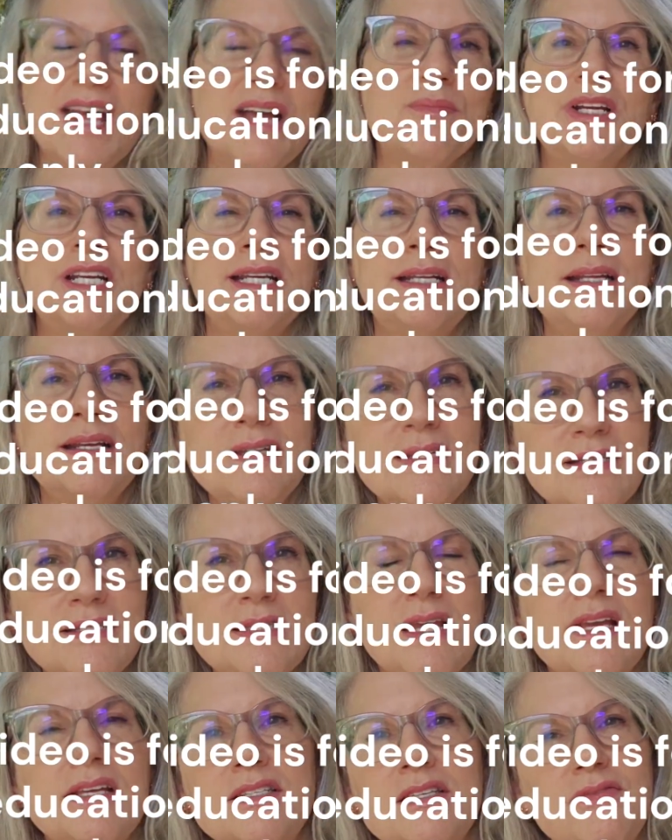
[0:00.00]
but it
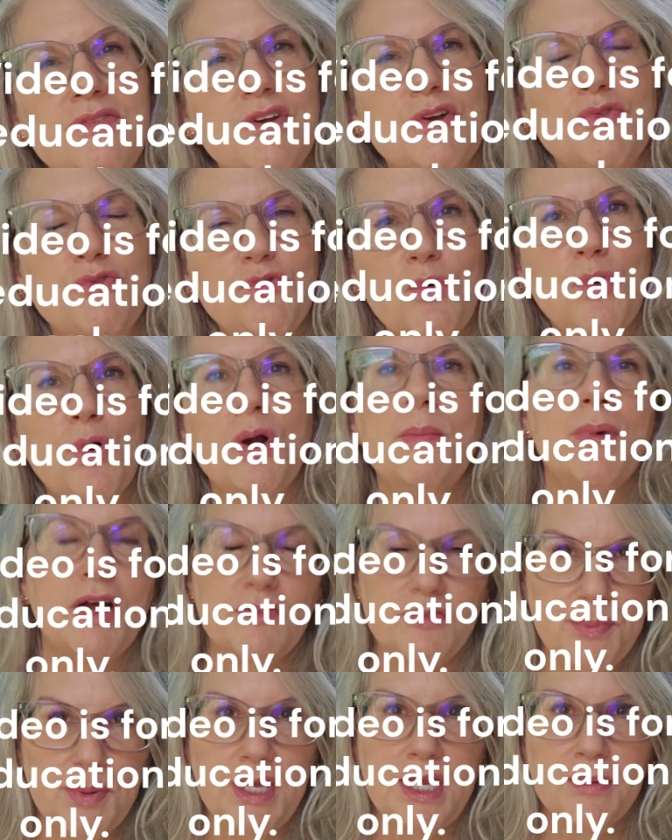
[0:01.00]
is a severe form
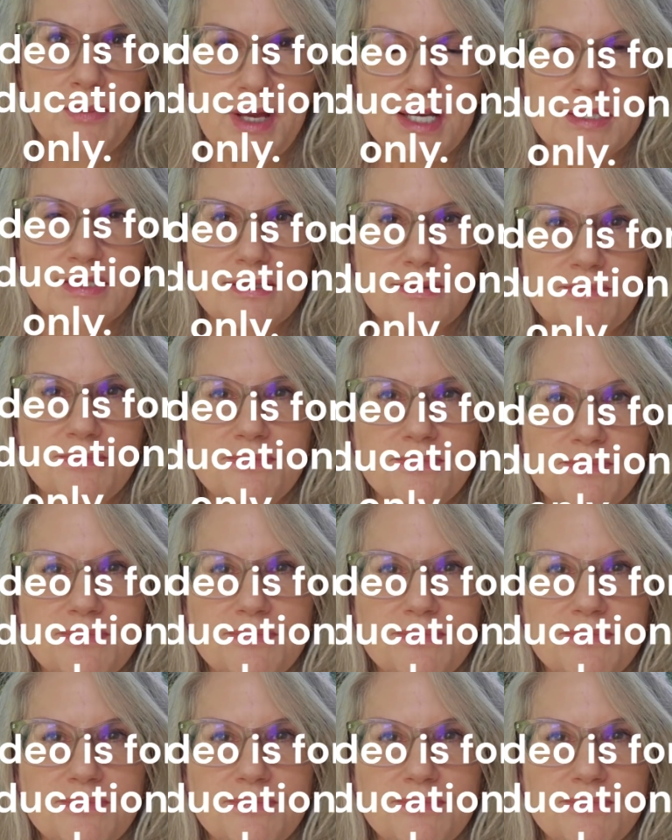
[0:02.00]
of P M S.